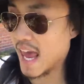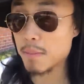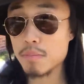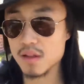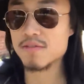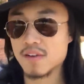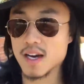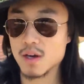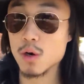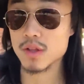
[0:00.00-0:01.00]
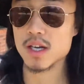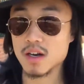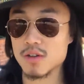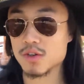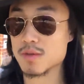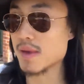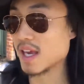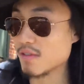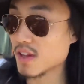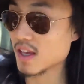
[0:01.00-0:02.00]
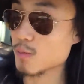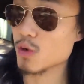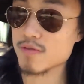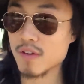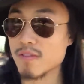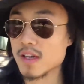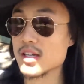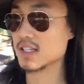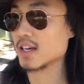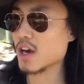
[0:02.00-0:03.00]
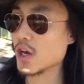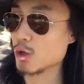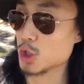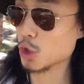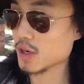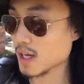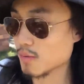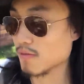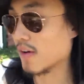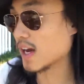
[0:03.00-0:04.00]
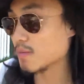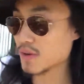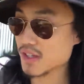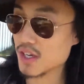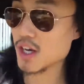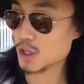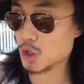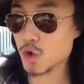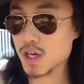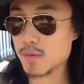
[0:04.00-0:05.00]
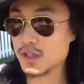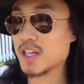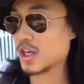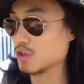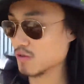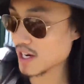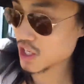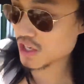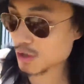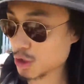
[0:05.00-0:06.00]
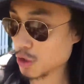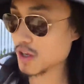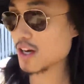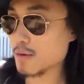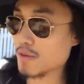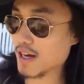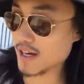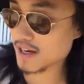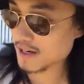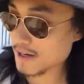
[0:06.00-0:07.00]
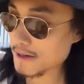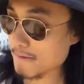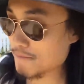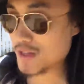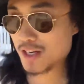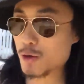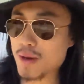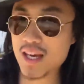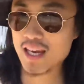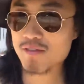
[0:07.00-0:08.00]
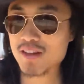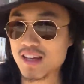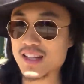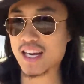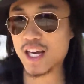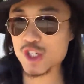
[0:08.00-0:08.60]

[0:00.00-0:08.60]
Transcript: amplify all the colors and make everything more vivid. It's like you're turning up the vibrance, you're turning up the saturation, you're turning up like, it's like you're making everything like